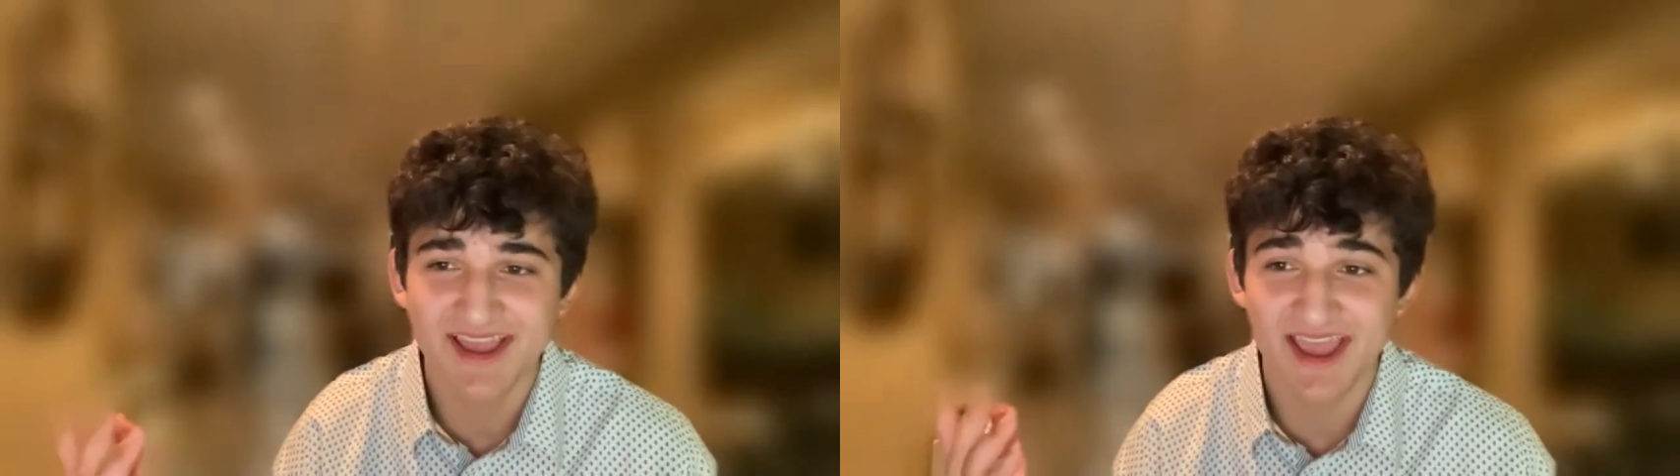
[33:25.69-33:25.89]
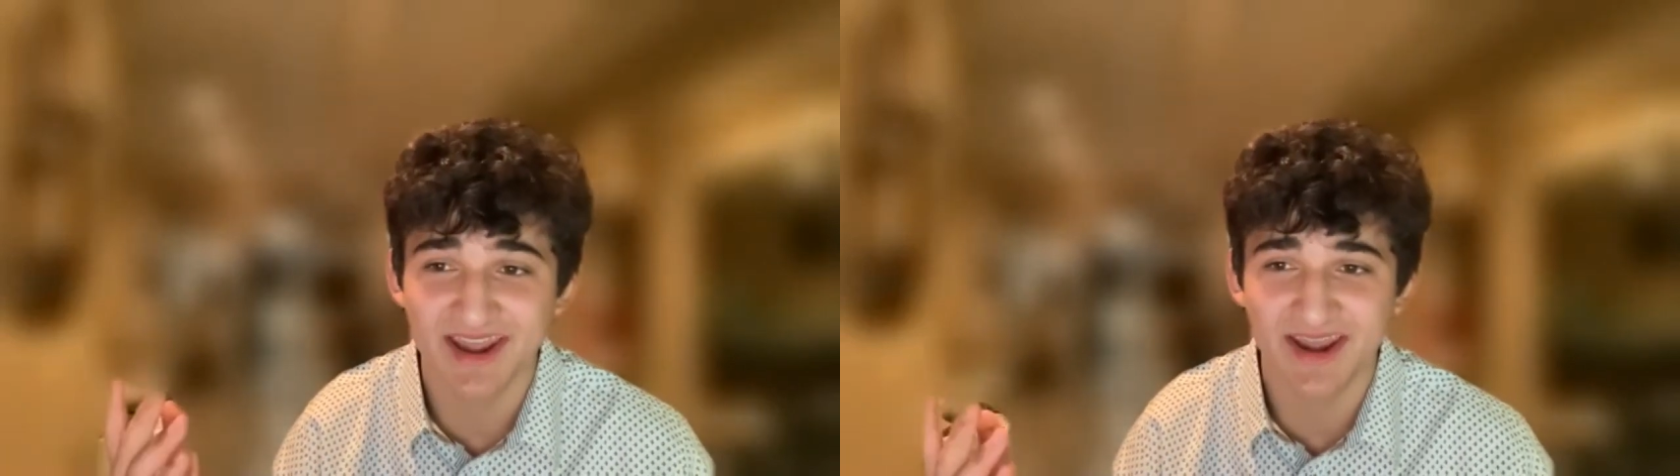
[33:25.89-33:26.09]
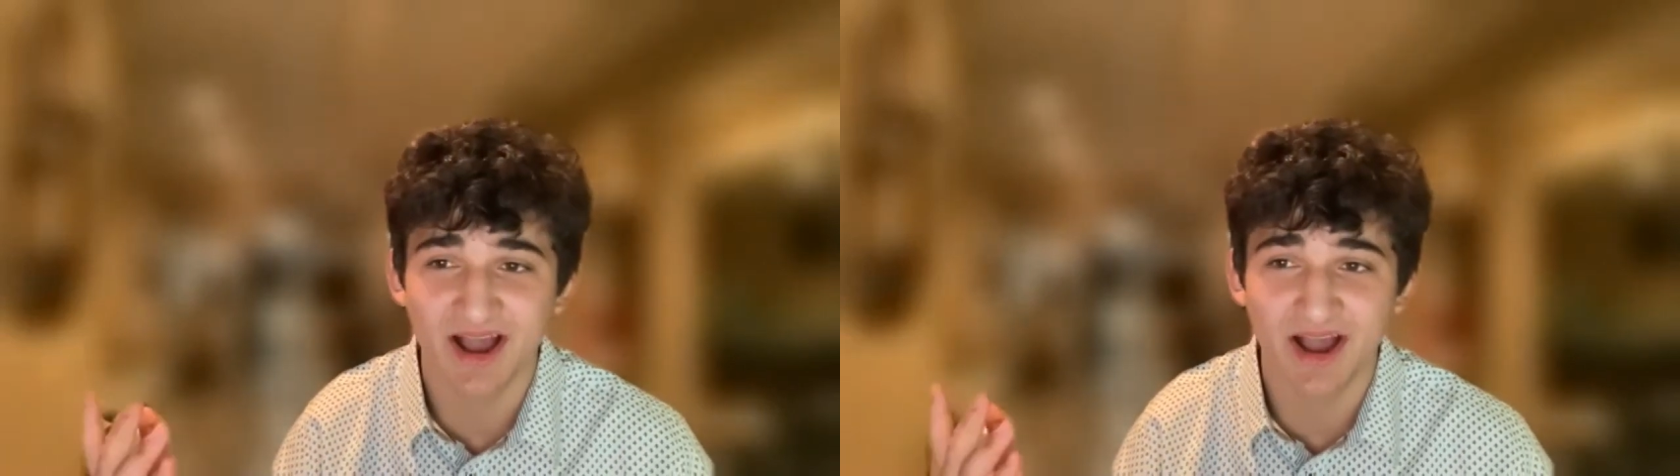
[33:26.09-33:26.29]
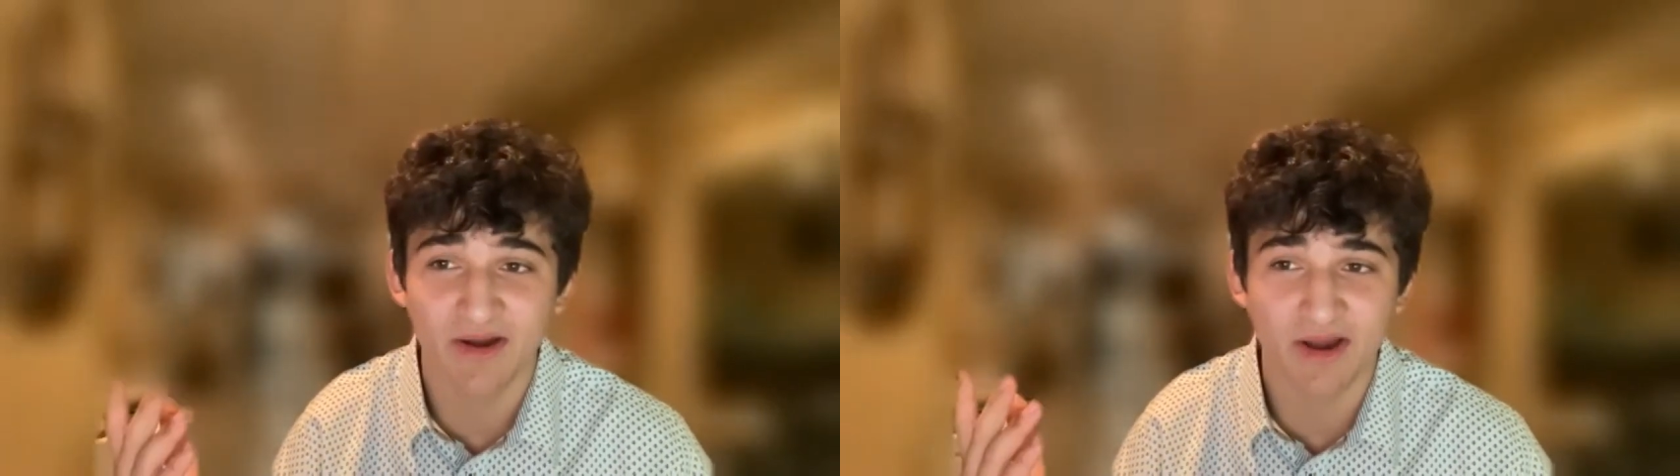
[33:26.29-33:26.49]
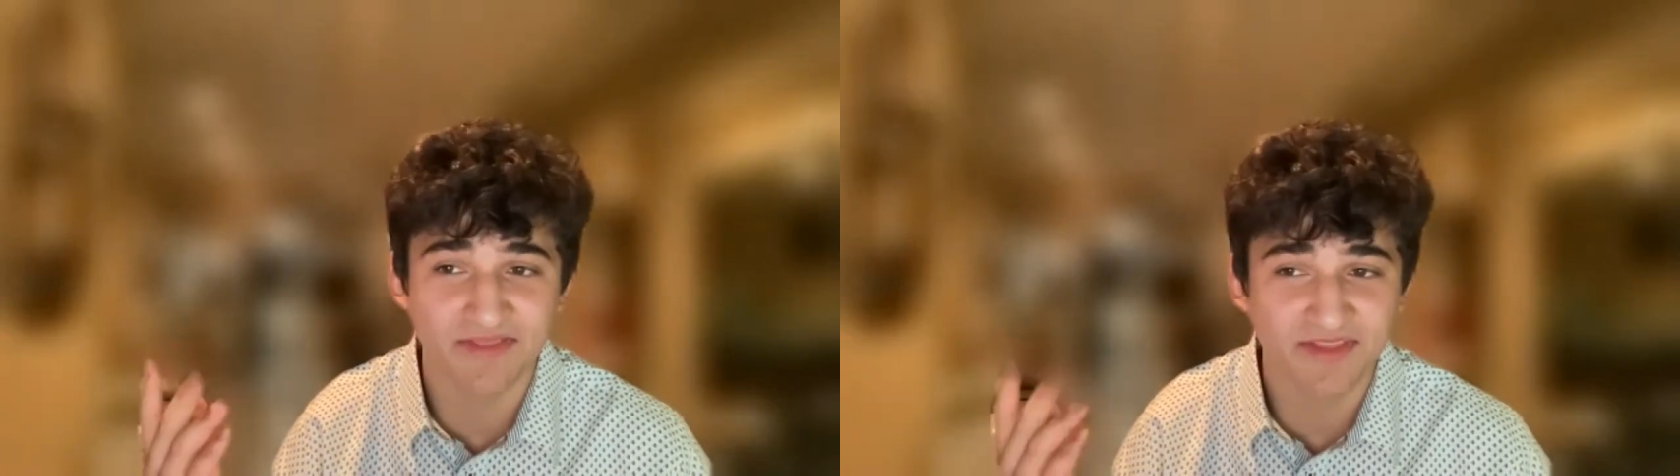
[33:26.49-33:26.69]
and
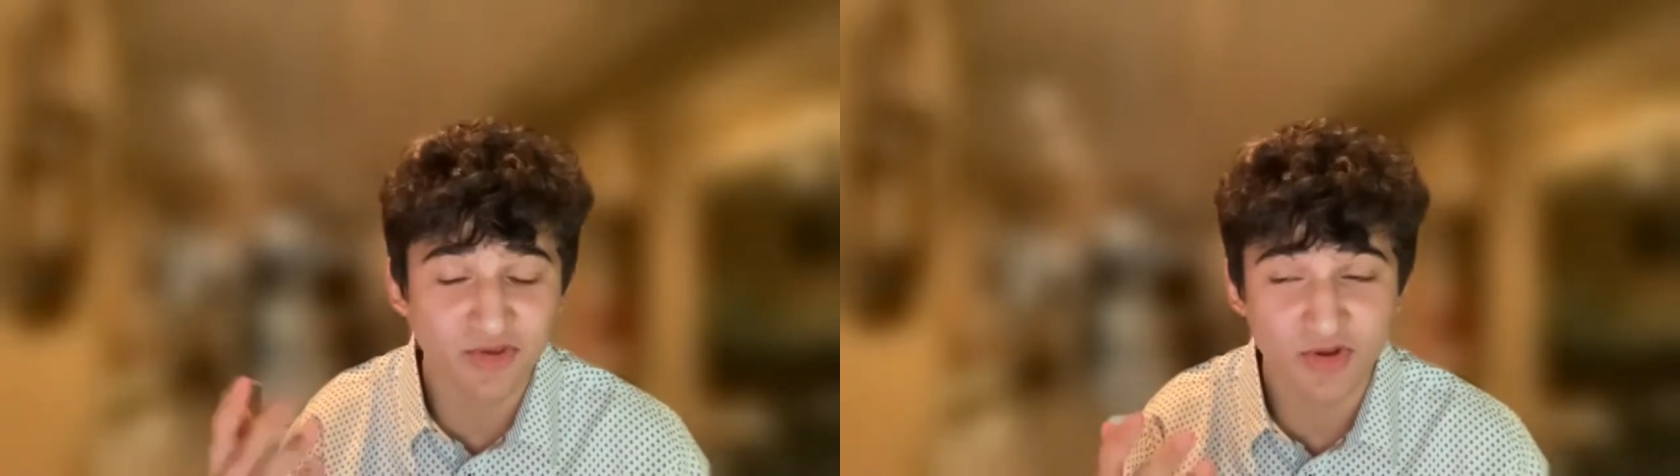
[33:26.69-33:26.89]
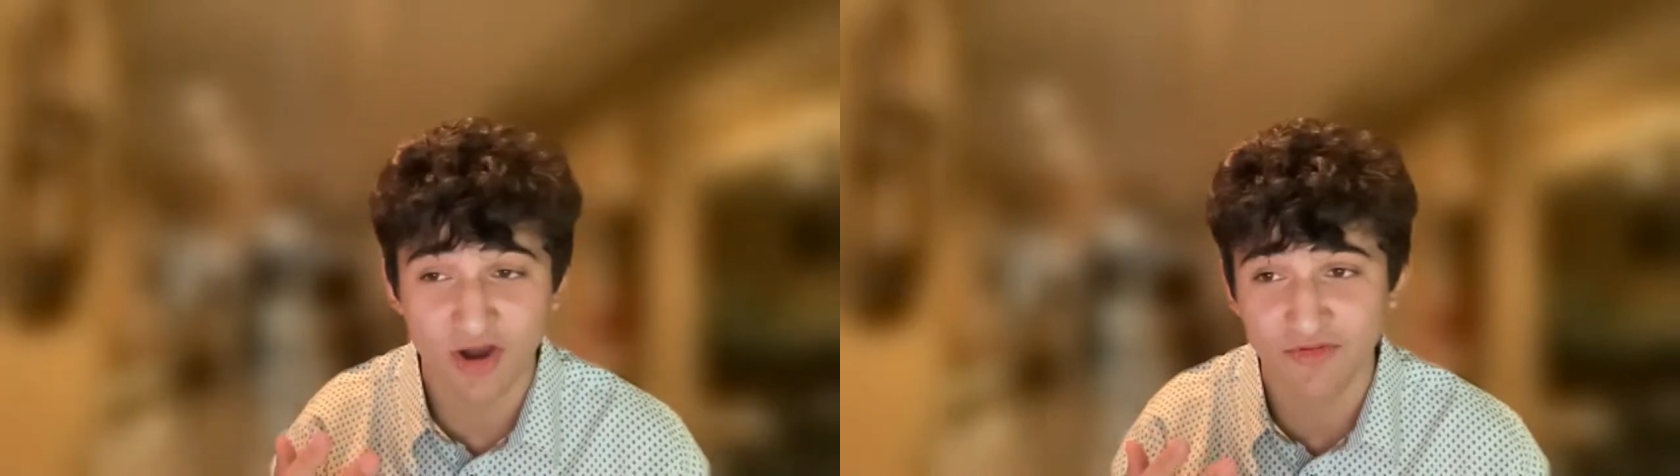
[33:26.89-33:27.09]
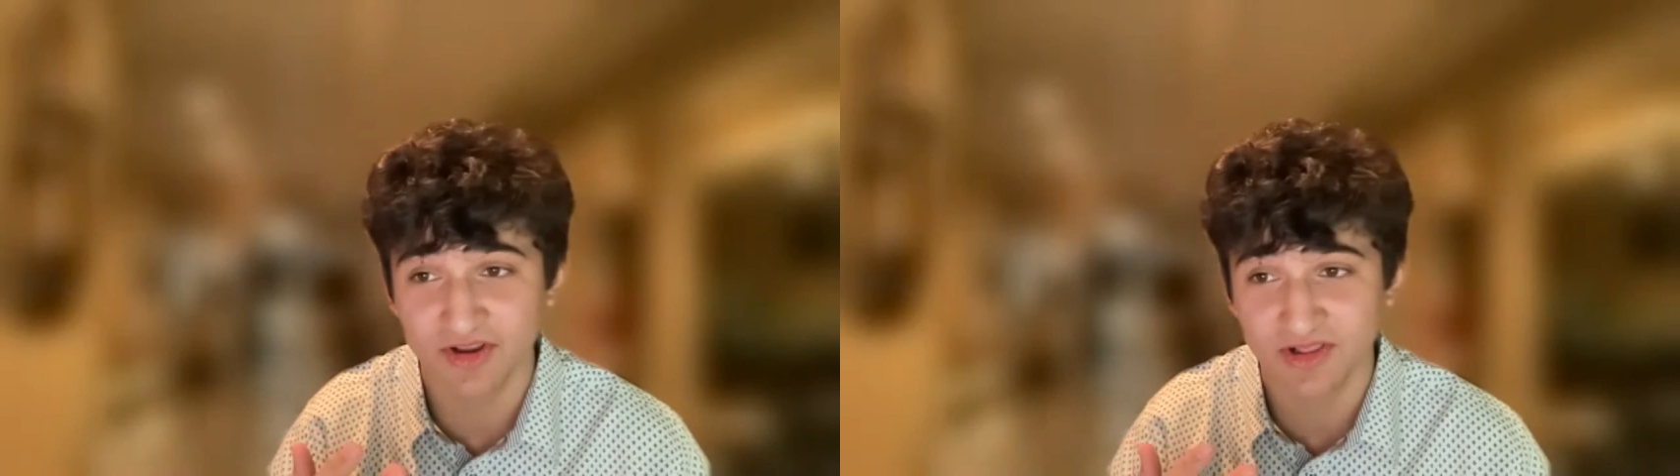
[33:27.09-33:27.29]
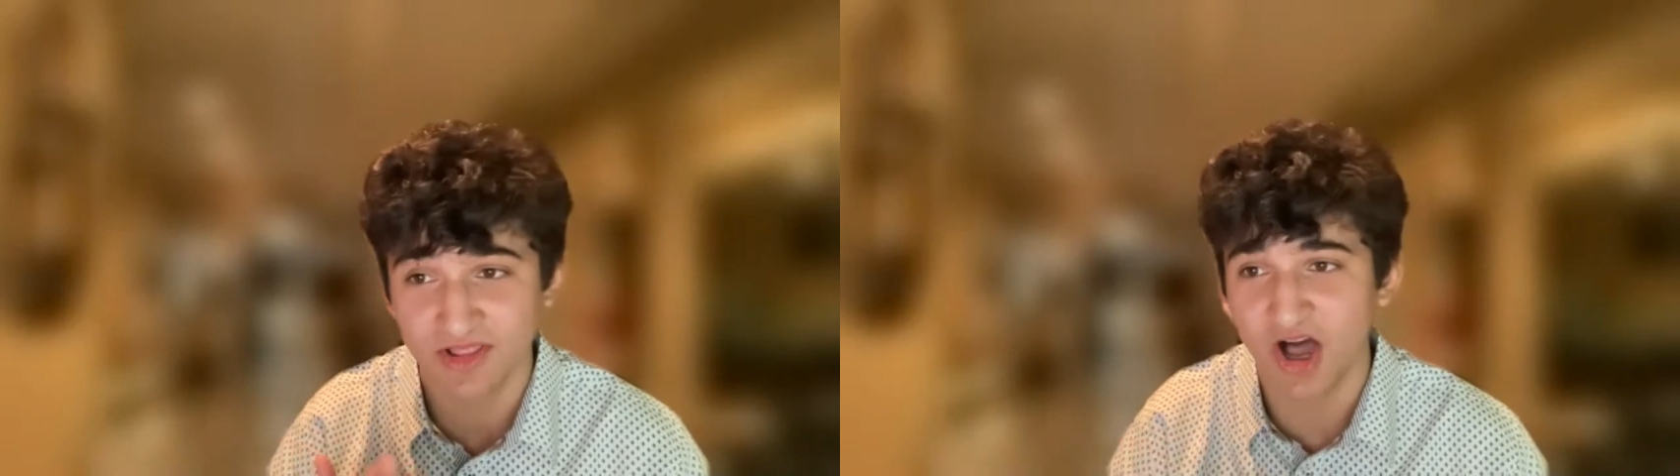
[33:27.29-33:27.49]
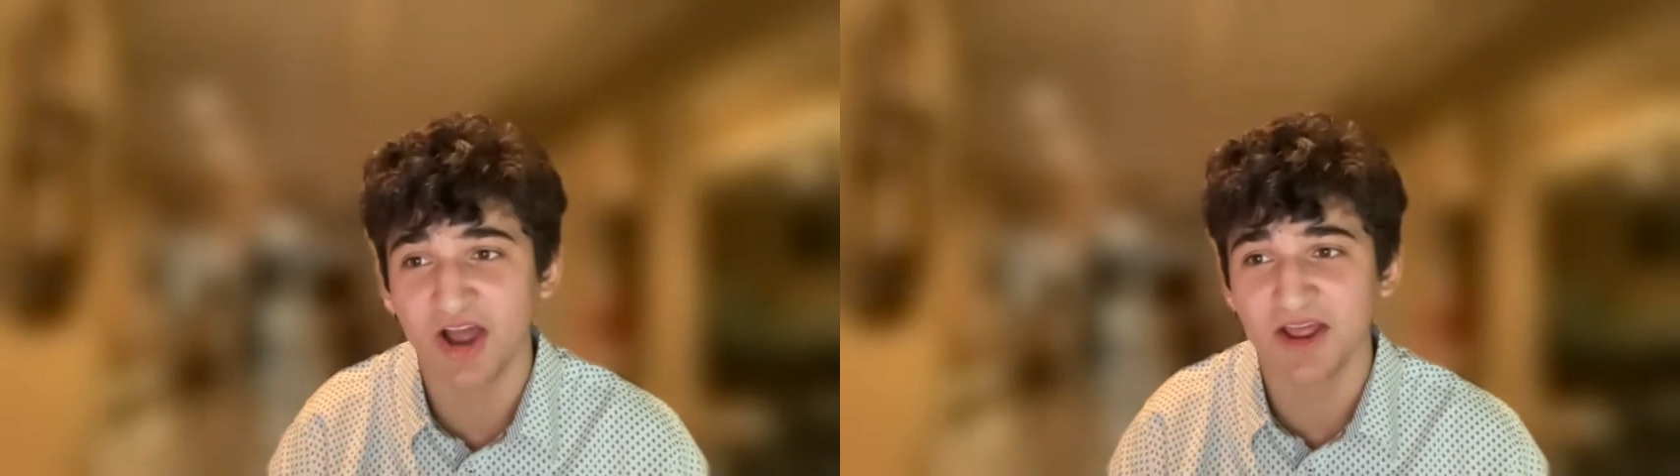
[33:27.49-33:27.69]
I think you covered a
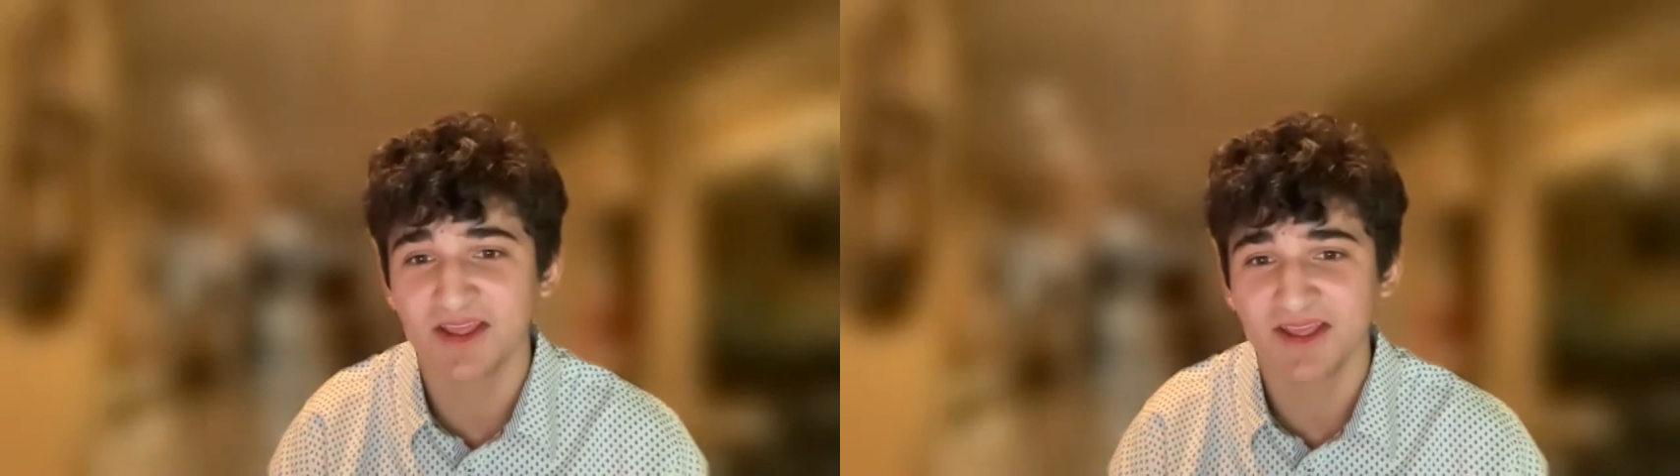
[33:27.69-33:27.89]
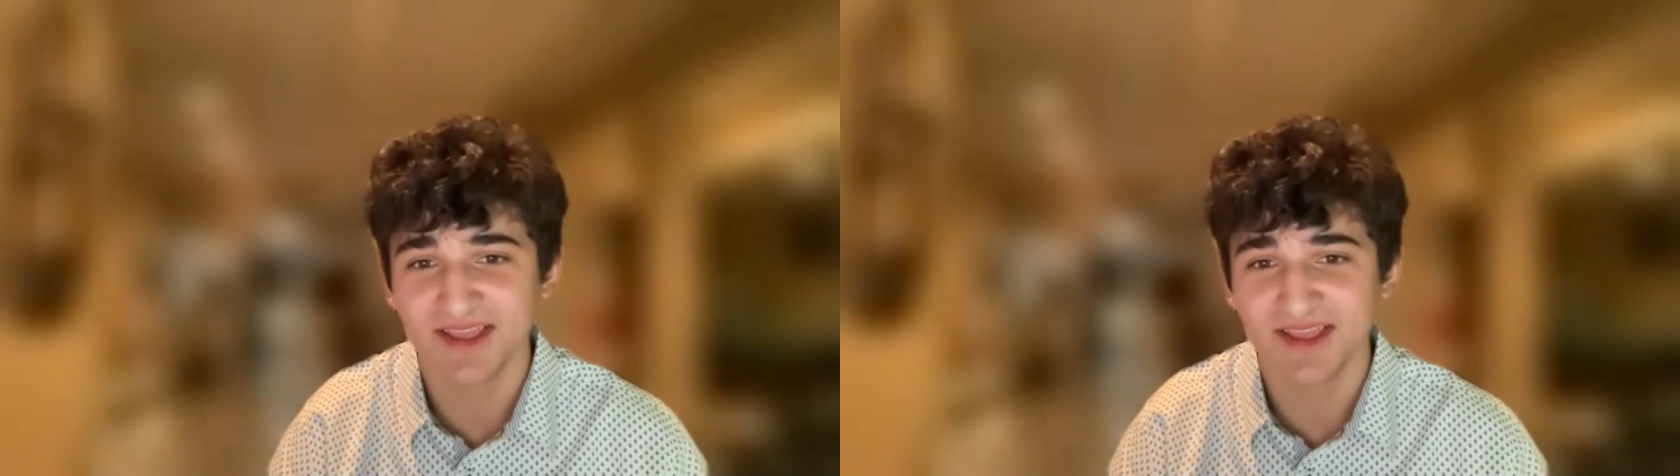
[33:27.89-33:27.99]
lot